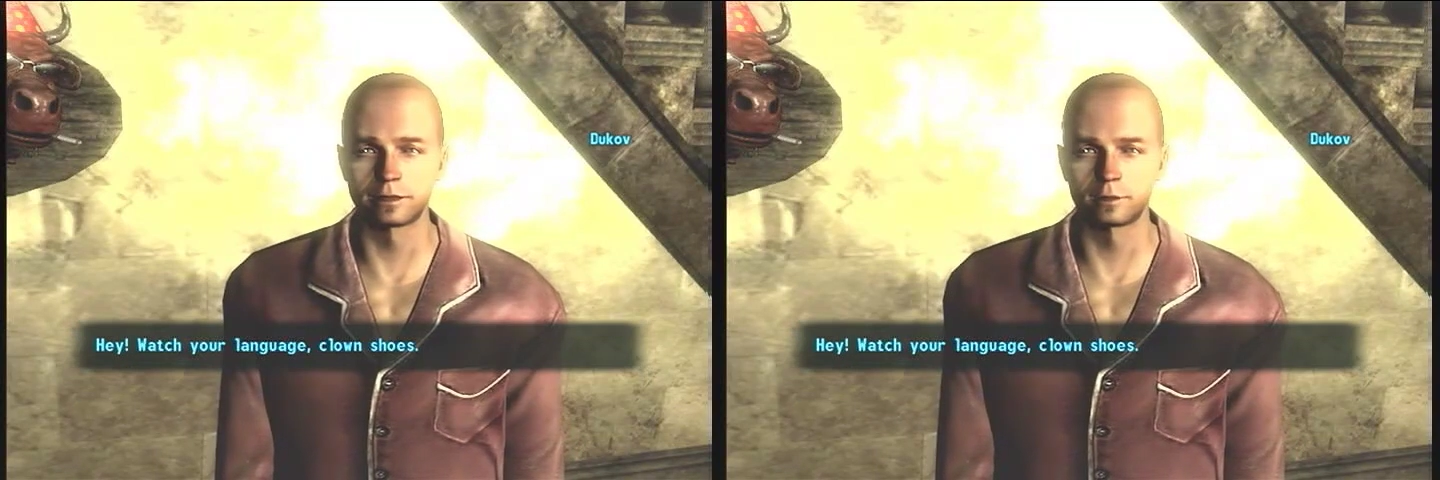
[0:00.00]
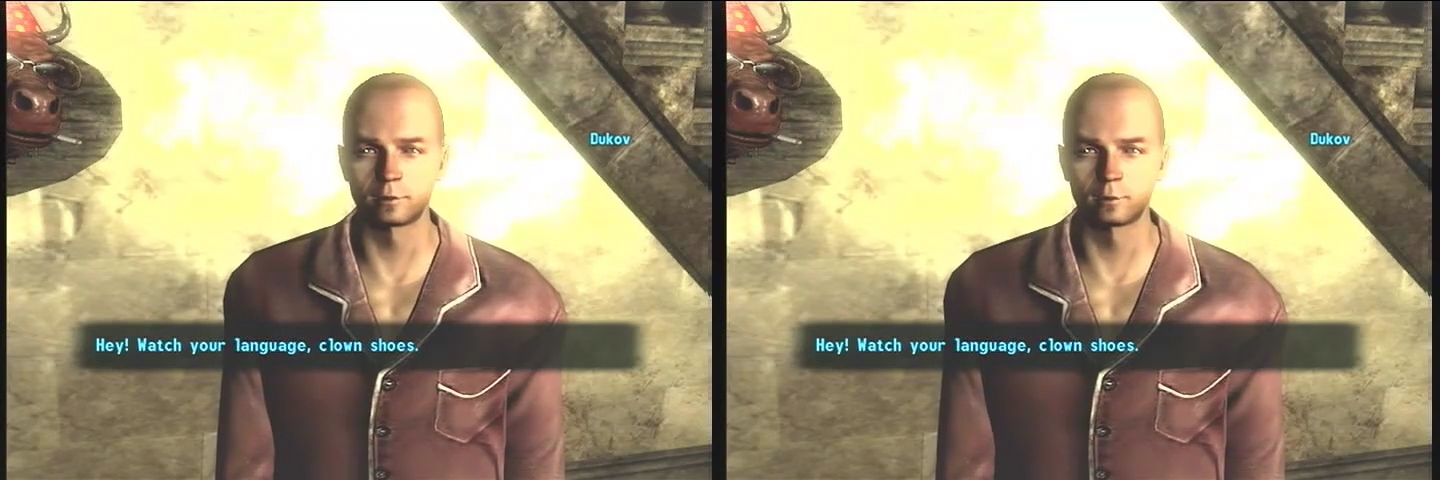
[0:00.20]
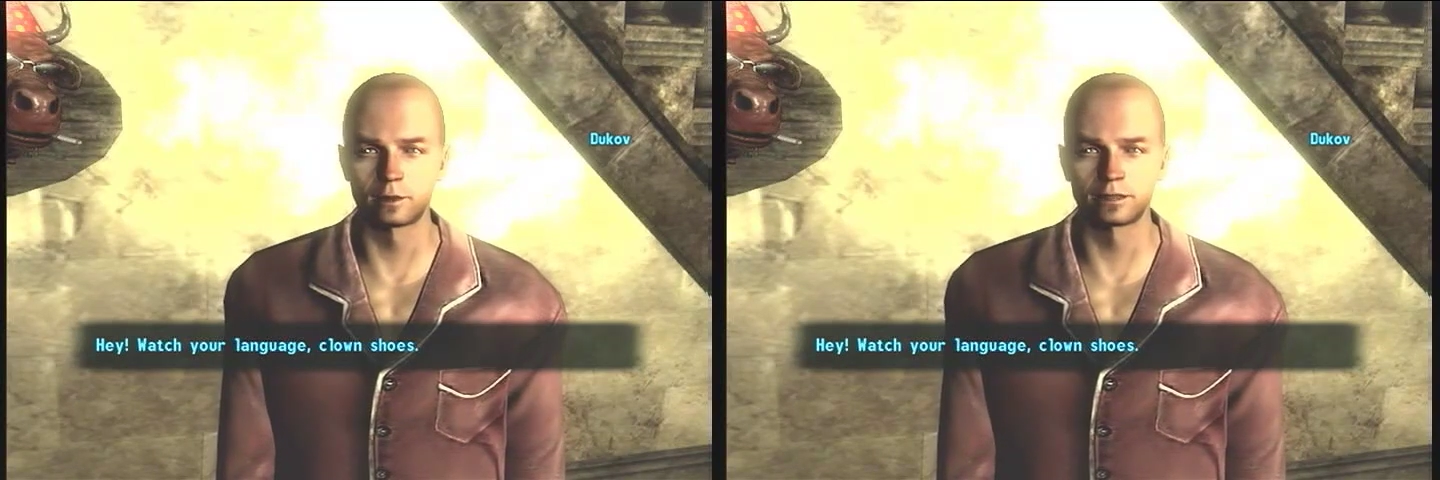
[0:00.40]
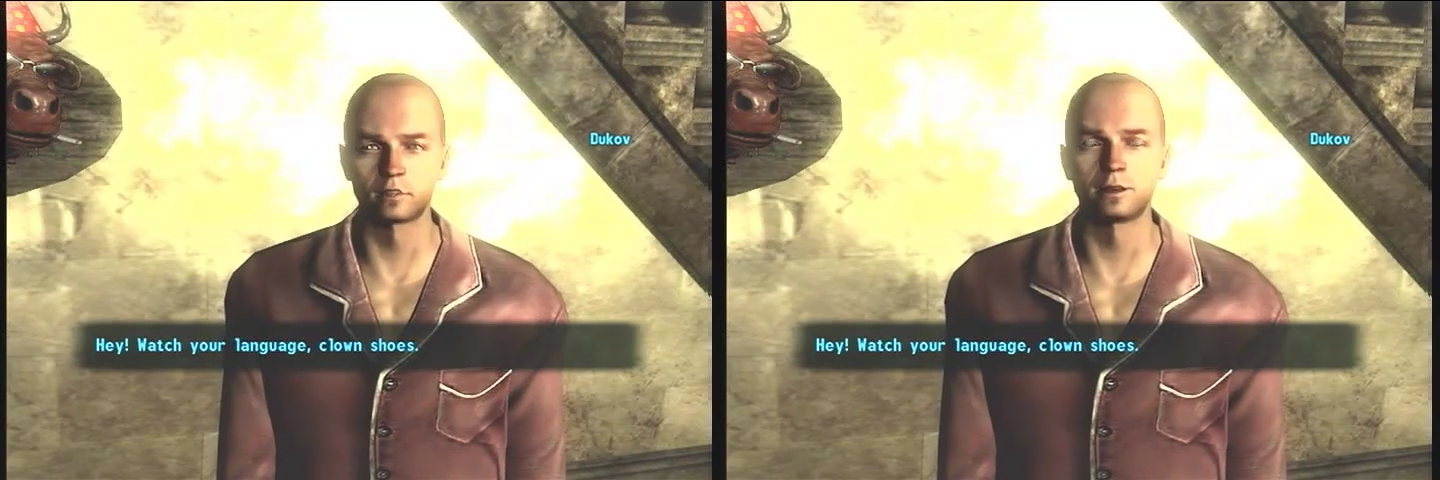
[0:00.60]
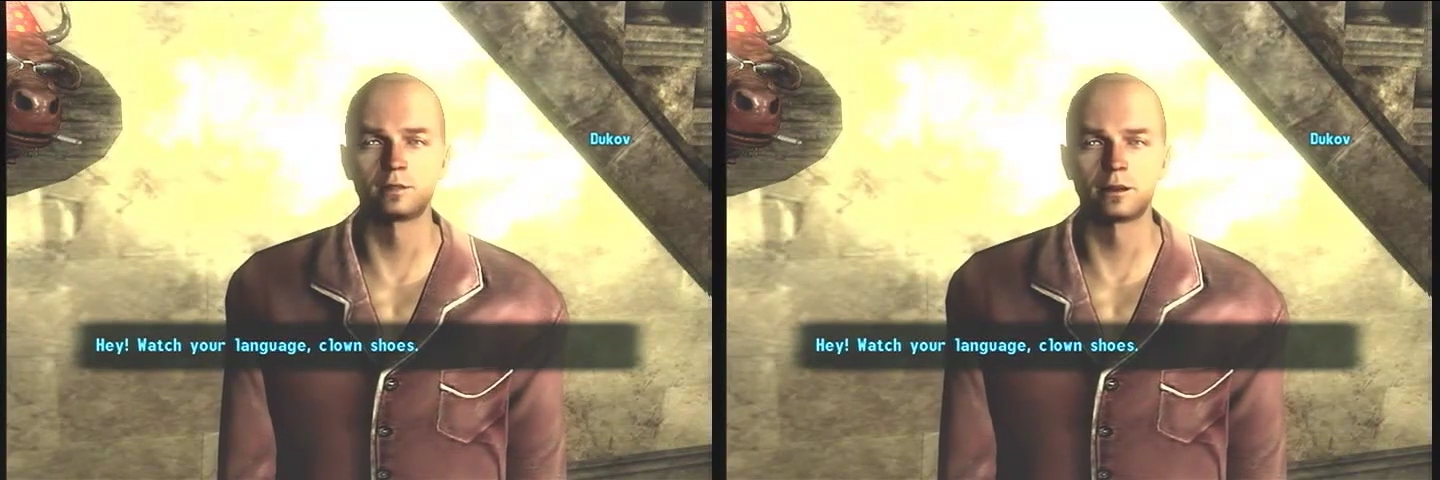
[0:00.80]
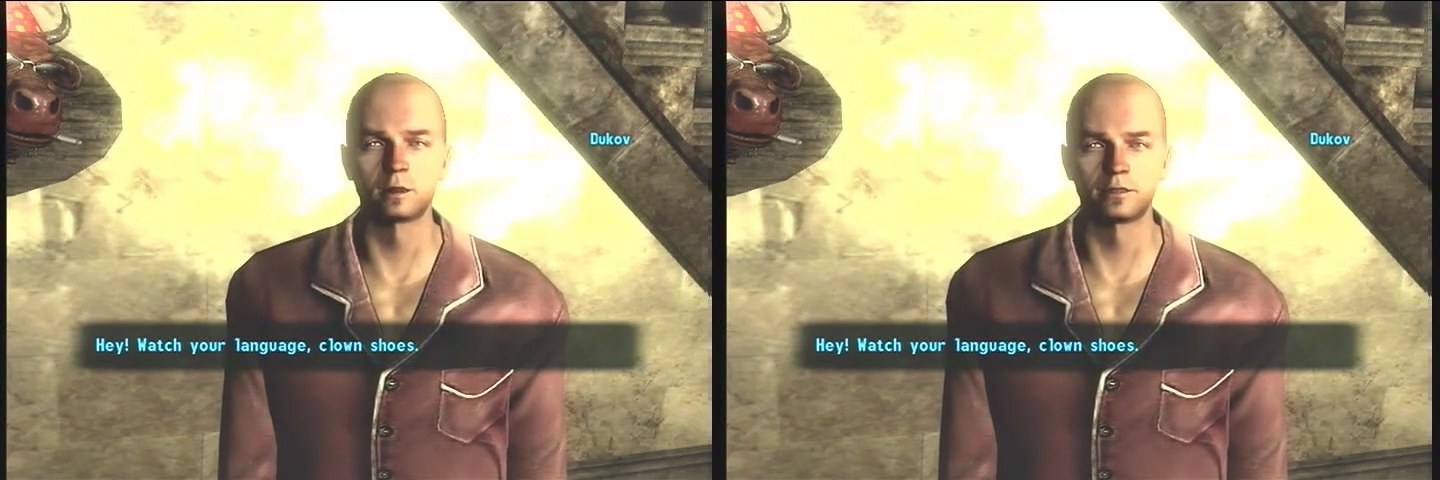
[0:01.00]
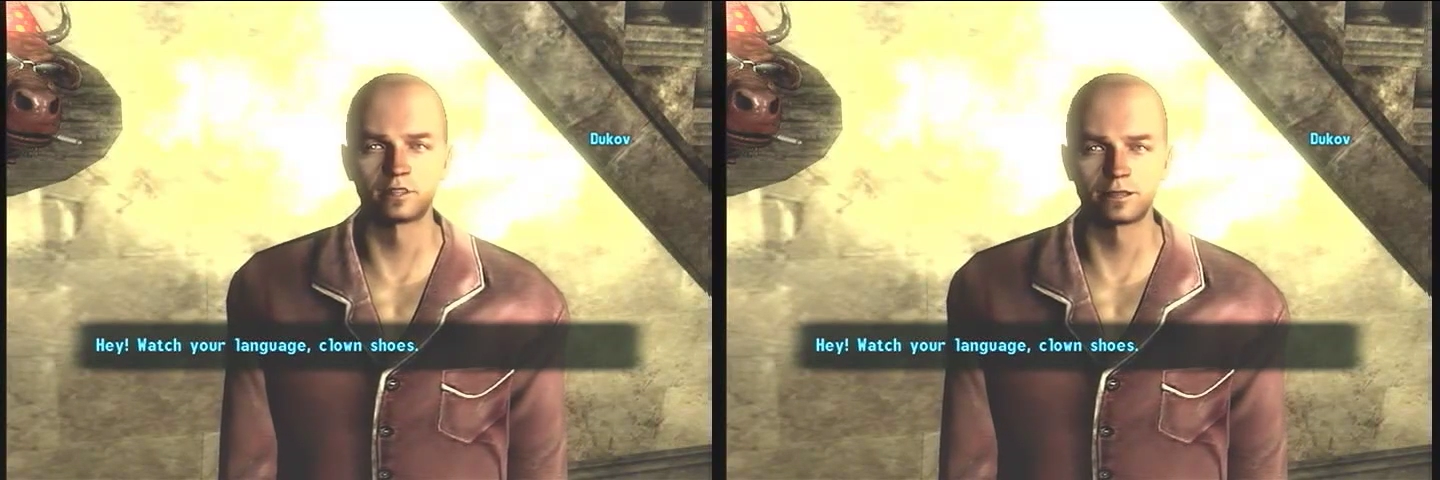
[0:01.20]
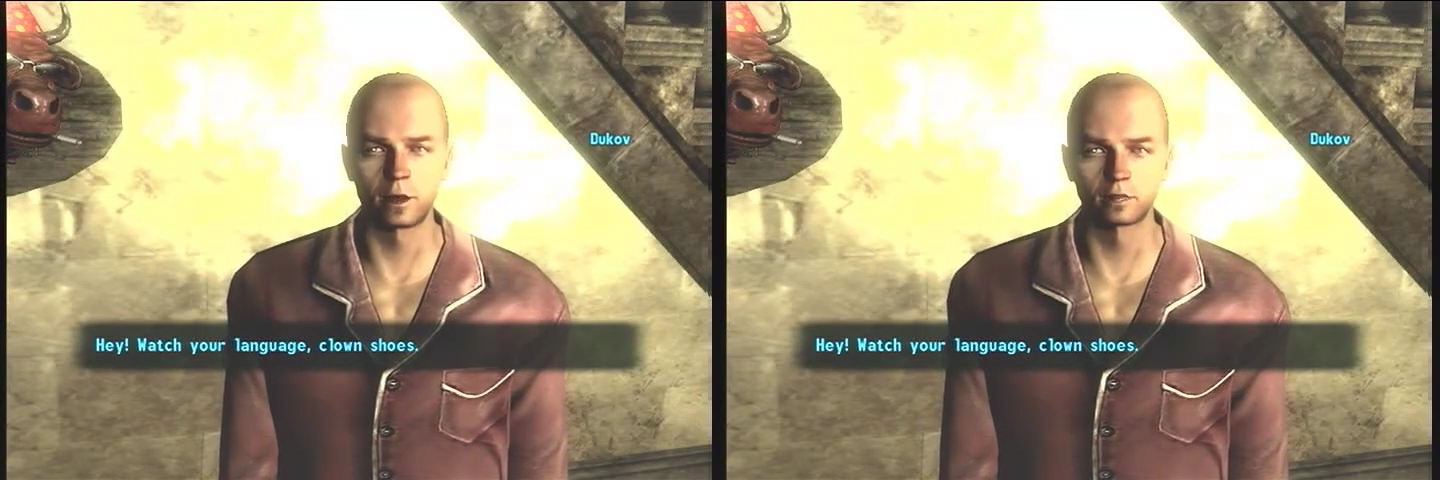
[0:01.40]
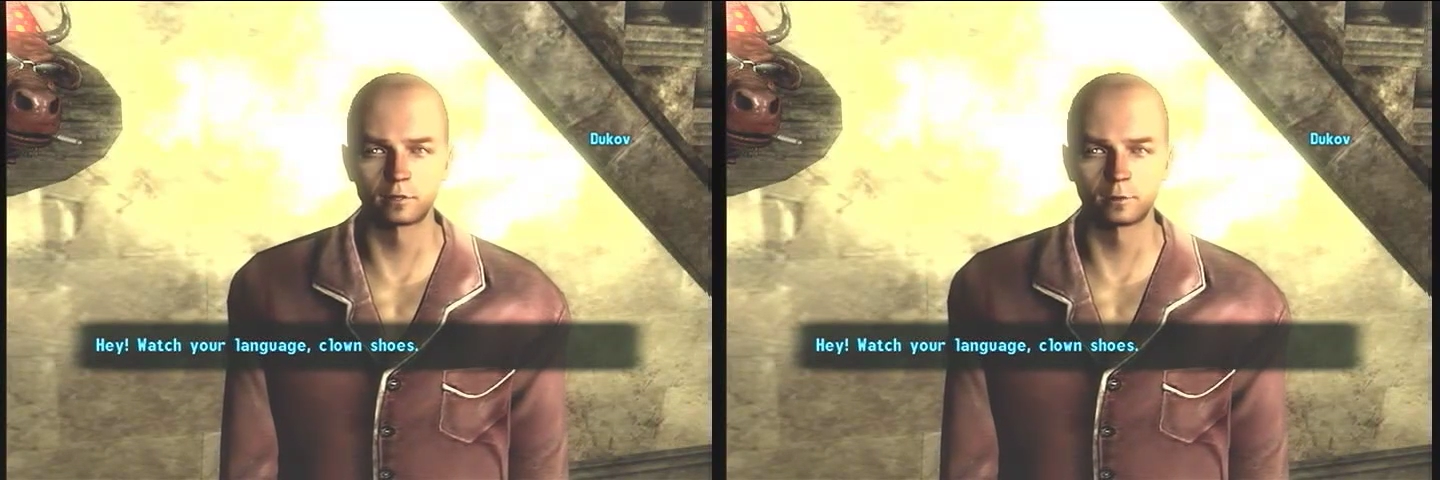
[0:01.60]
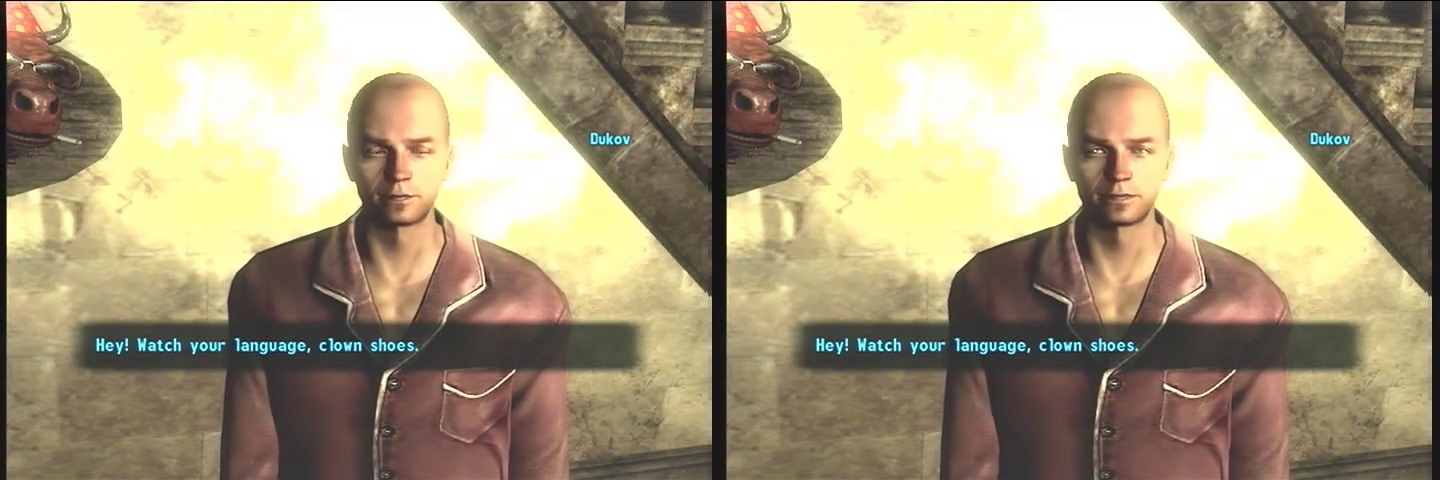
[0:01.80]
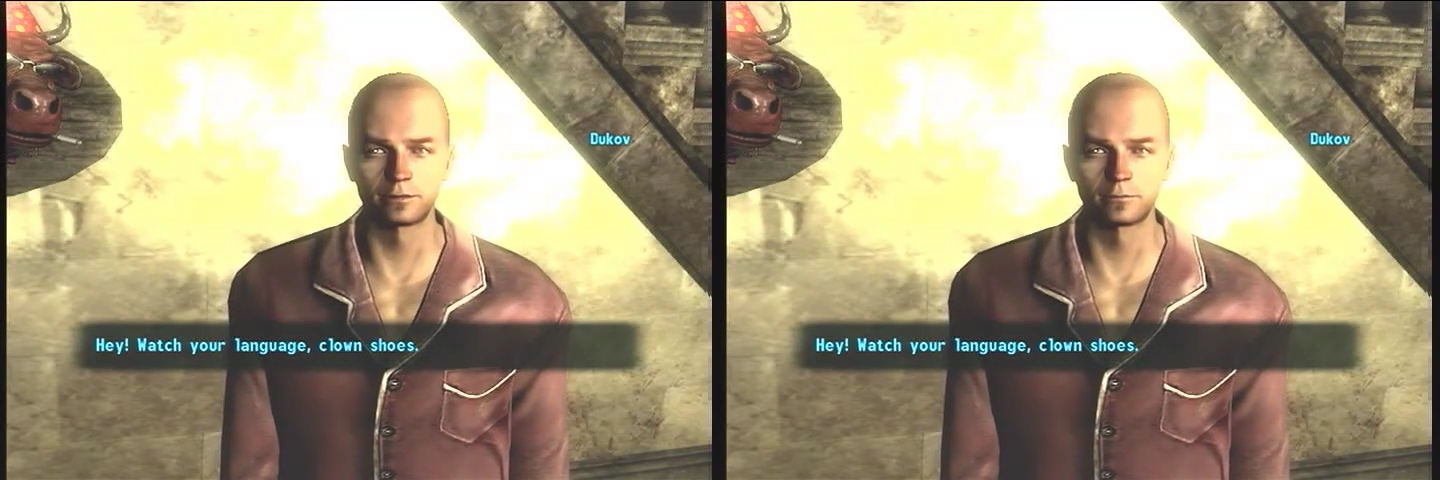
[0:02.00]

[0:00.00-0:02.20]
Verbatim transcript: hey, what's your language, clown shoes?